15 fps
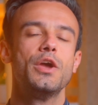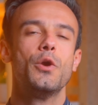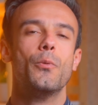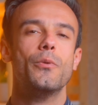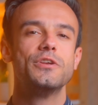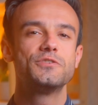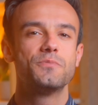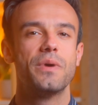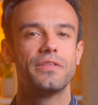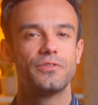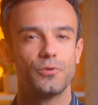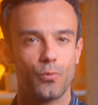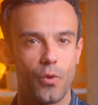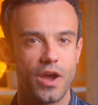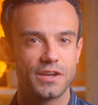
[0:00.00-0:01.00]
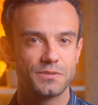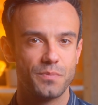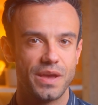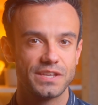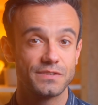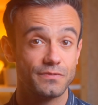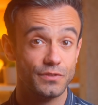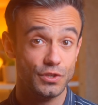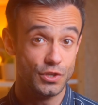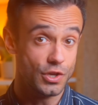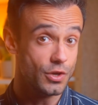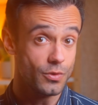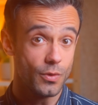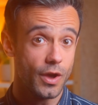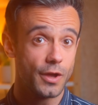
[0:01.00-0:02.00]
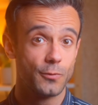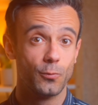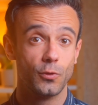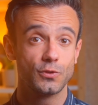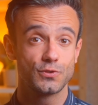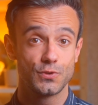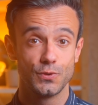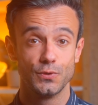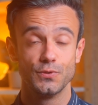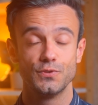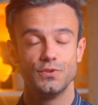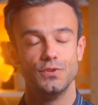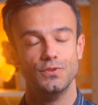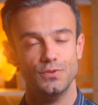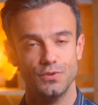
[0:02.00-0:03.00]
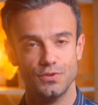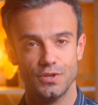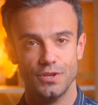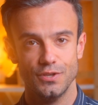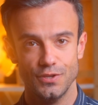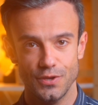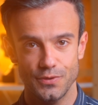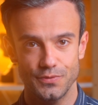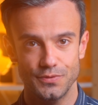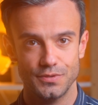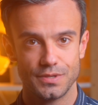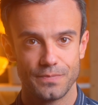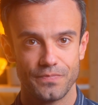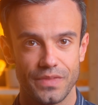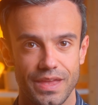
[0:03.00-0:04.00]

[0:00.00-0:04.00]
which method works best for you and what tools you usually use.